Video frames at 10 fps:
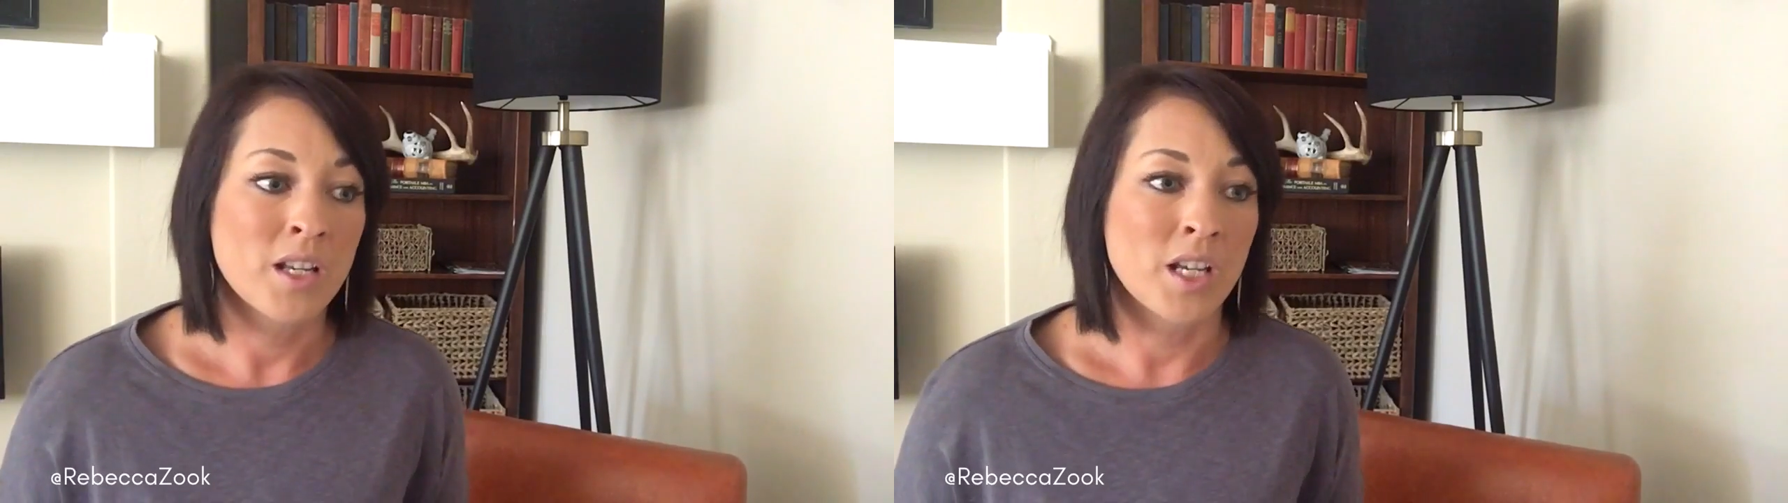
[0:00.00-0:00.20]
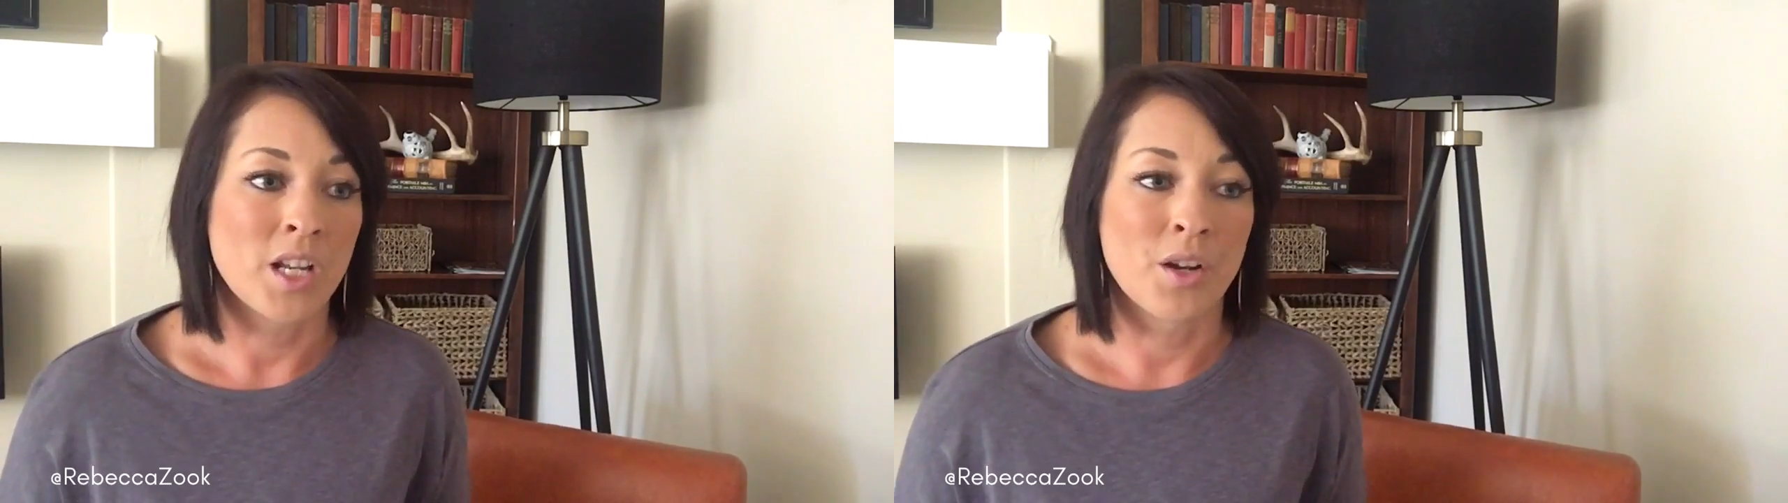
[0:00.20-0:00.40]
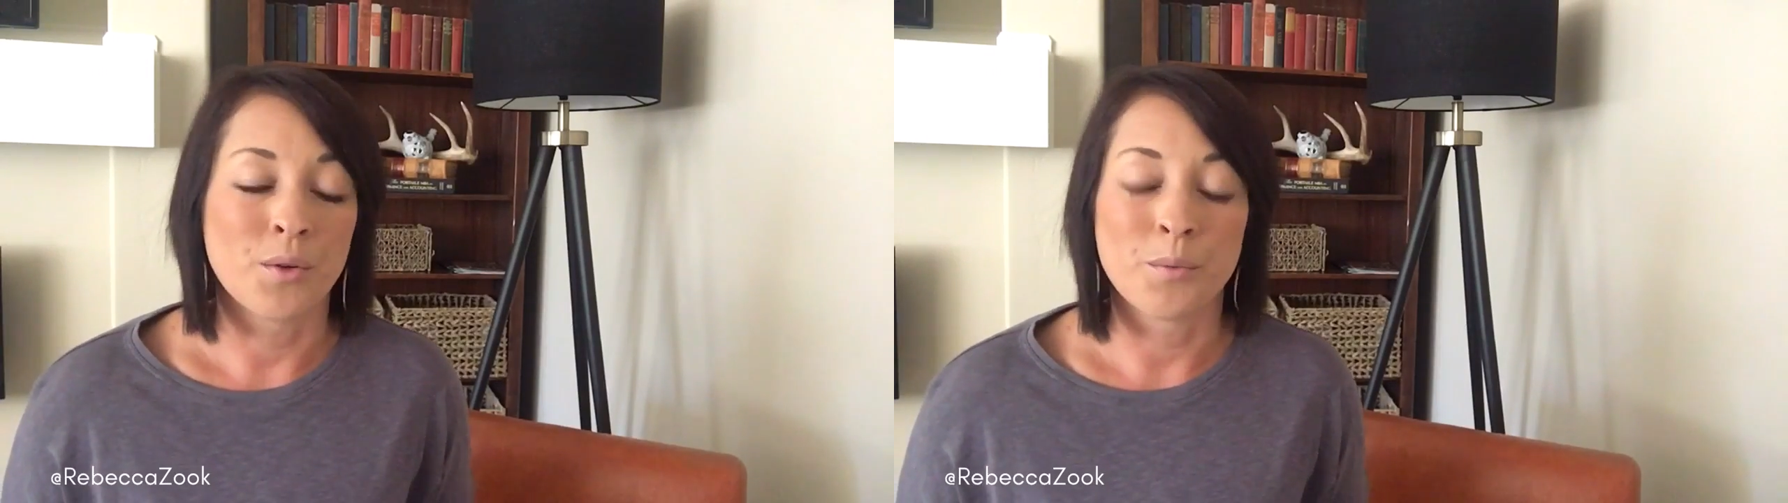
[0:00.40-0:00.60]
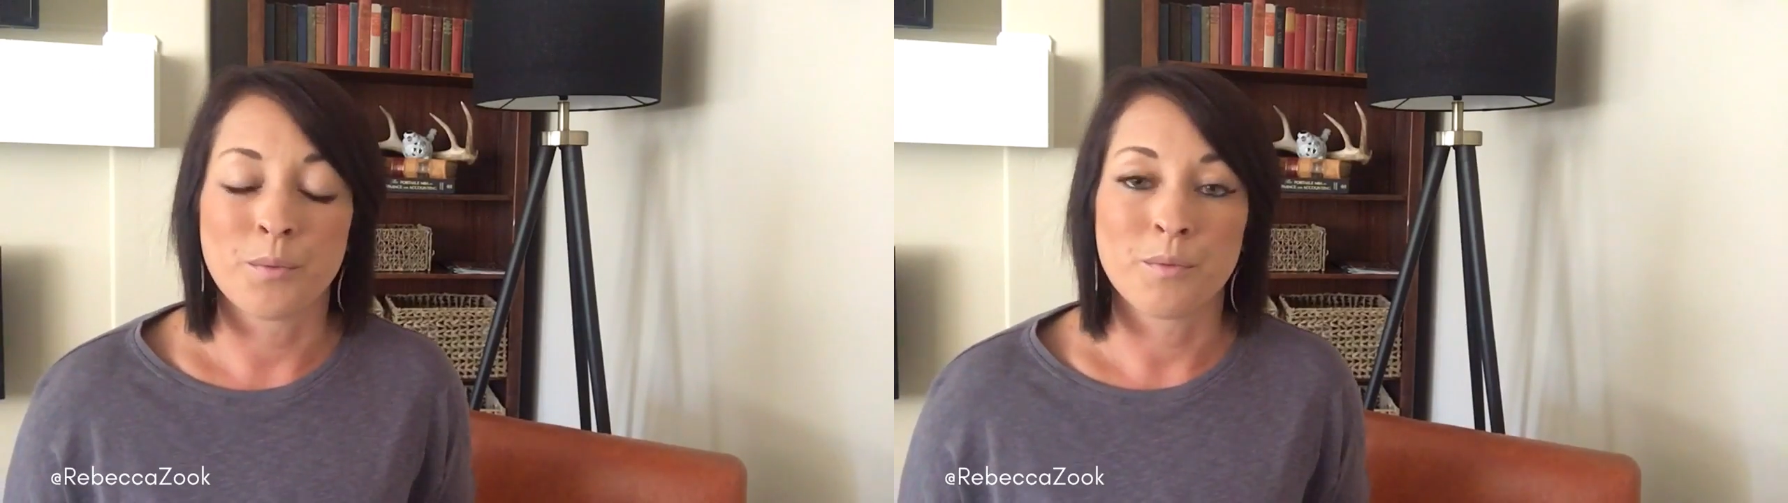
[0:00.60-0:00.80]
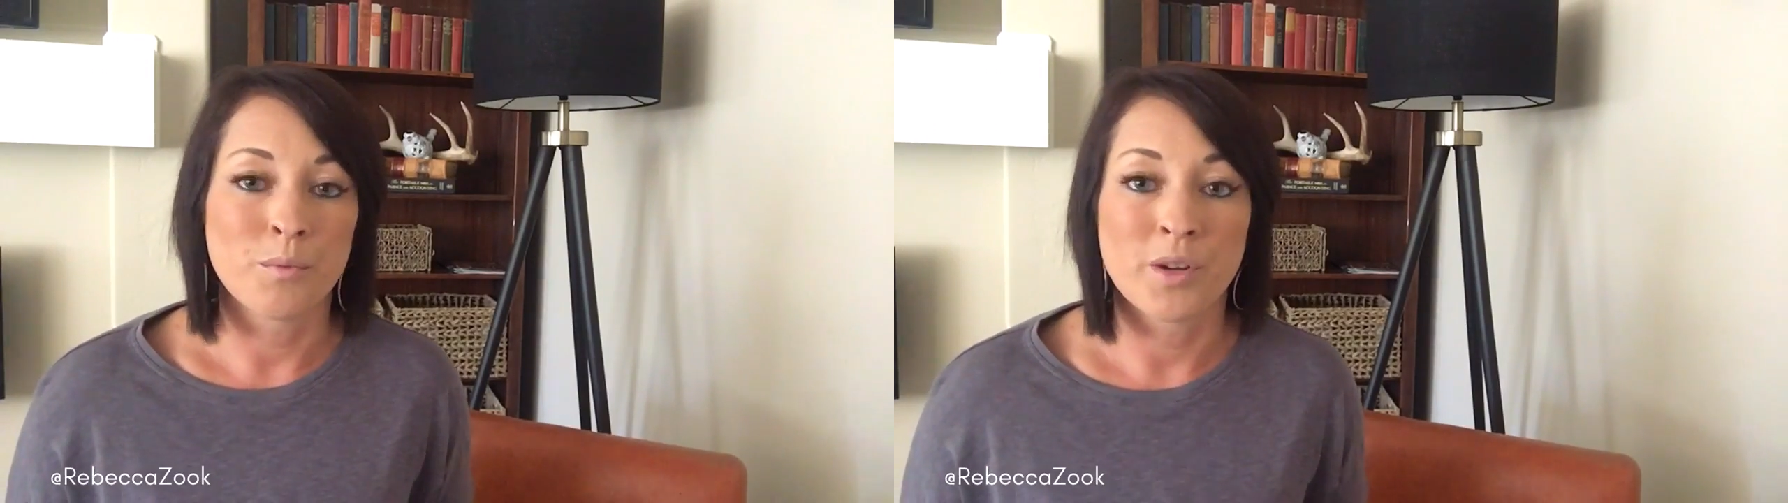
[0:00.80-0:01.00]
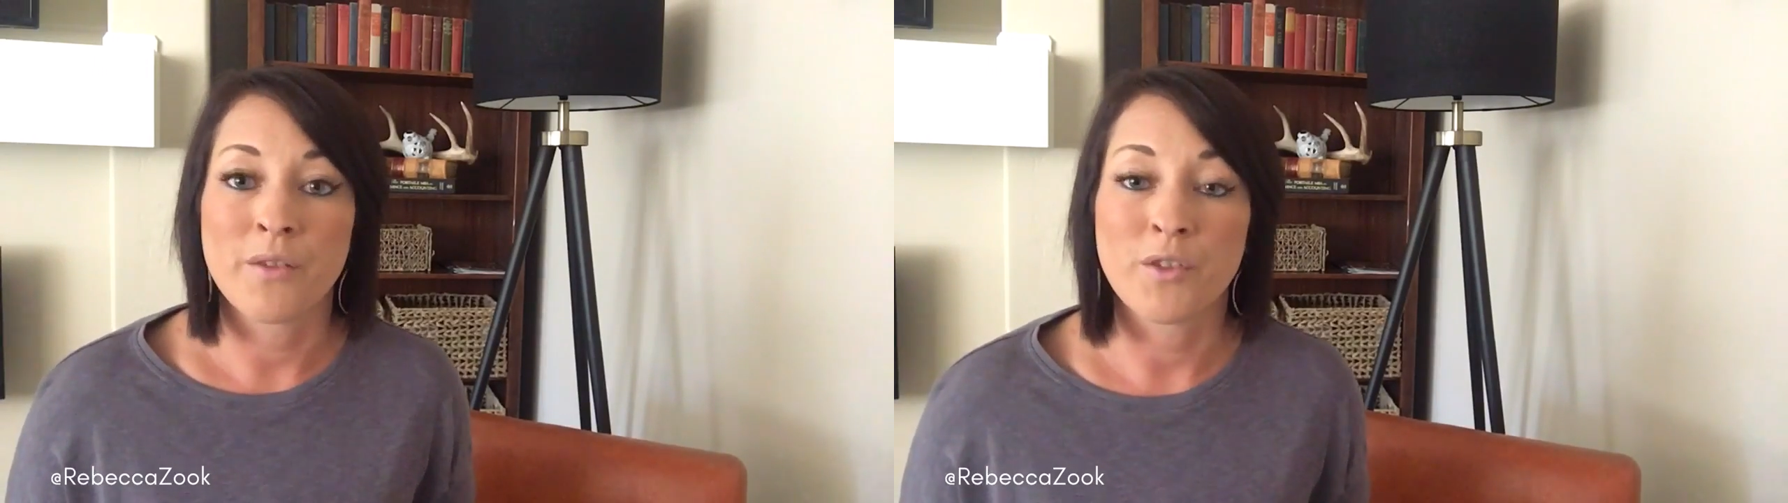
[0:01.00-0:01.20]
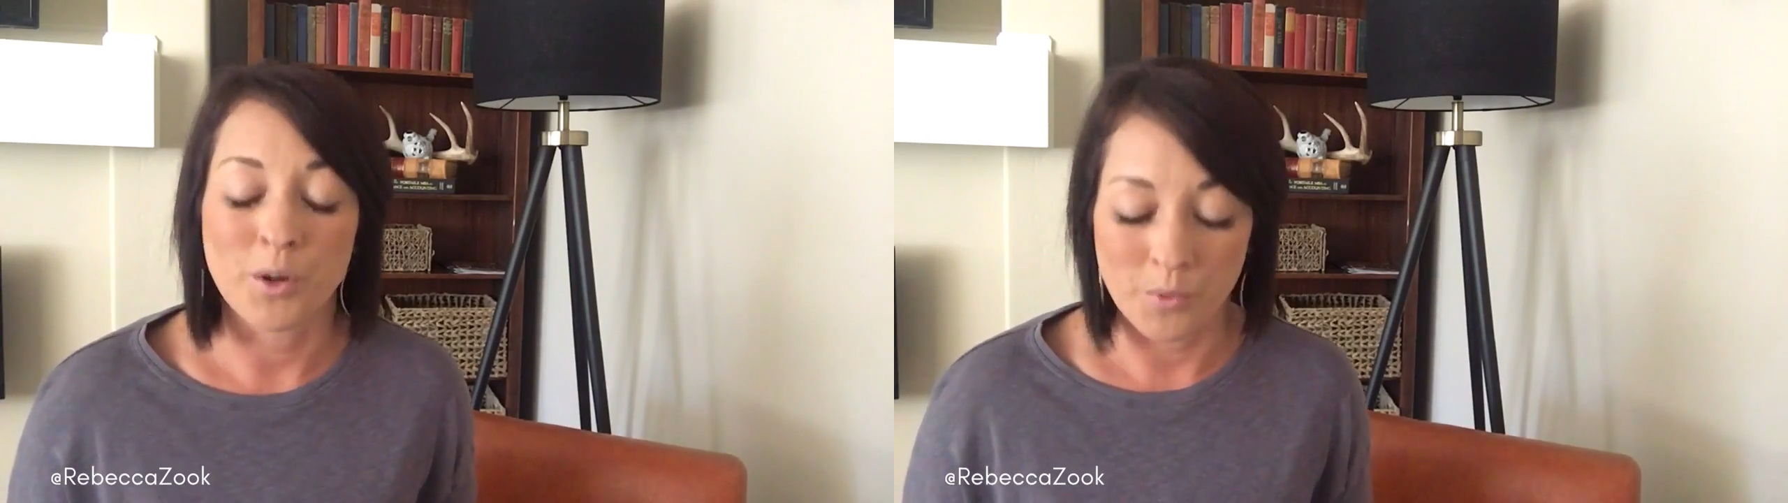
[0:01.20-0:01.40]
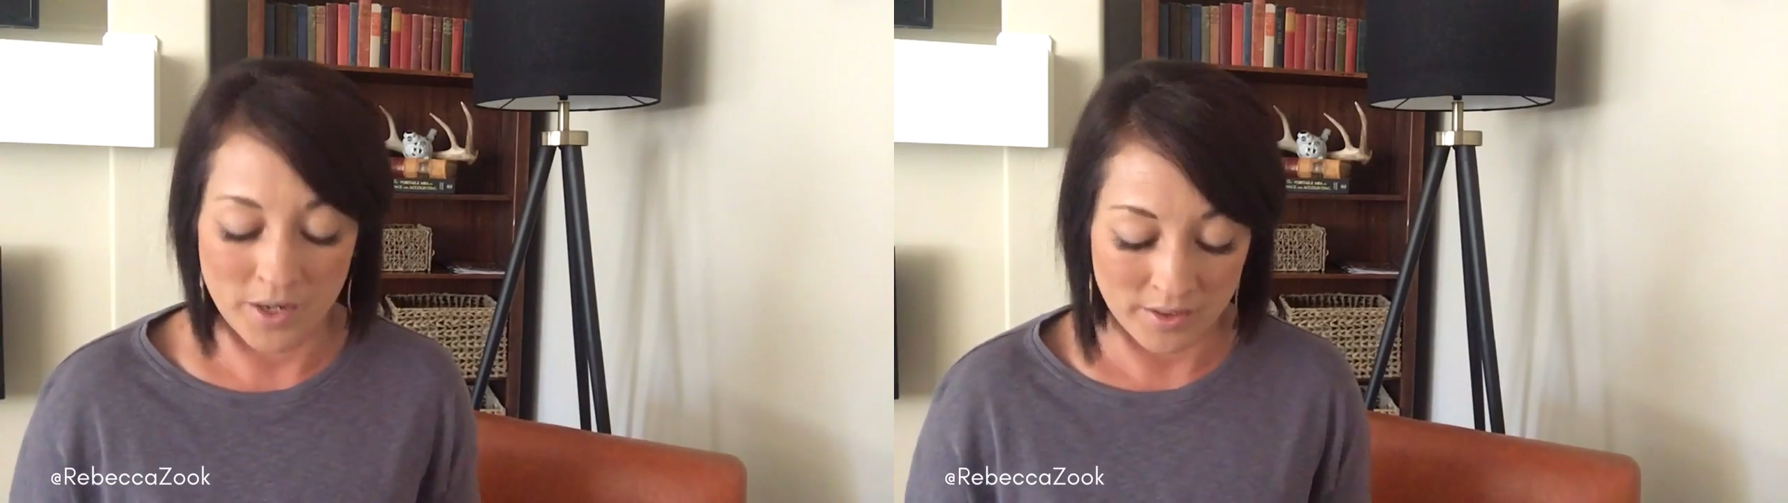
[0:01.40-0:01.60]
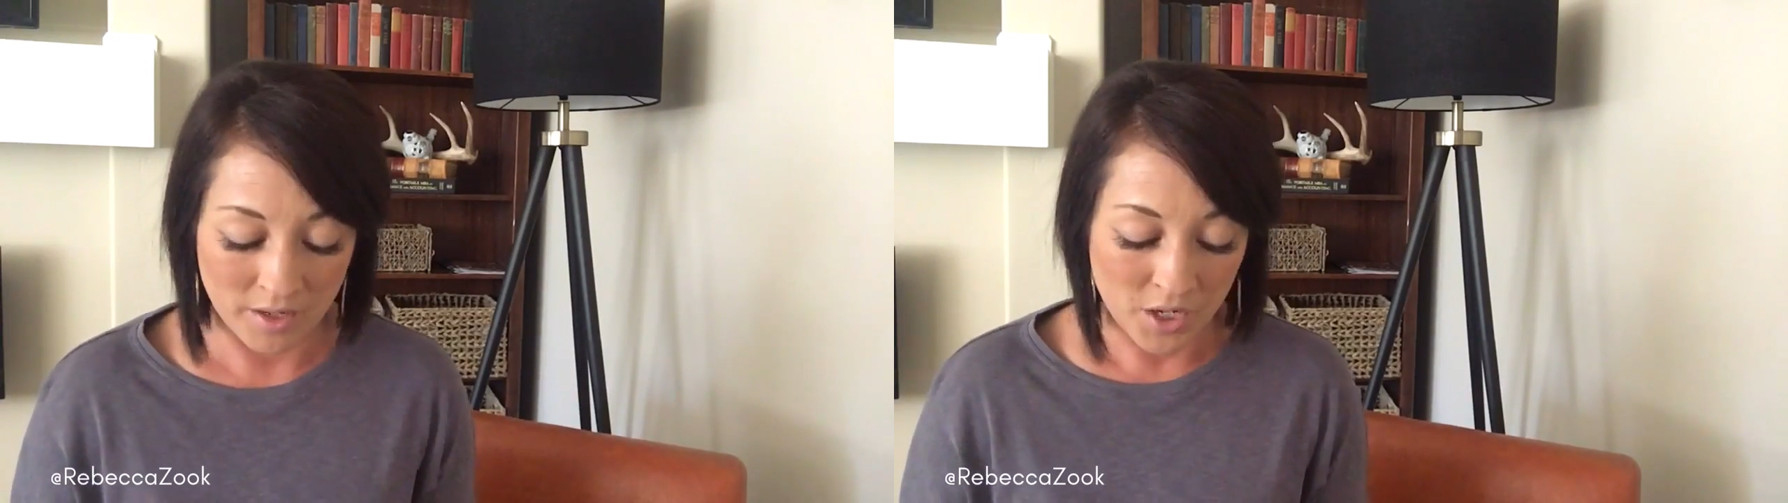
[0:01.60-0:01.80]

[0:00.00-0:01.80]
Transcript: you know, whatever it was.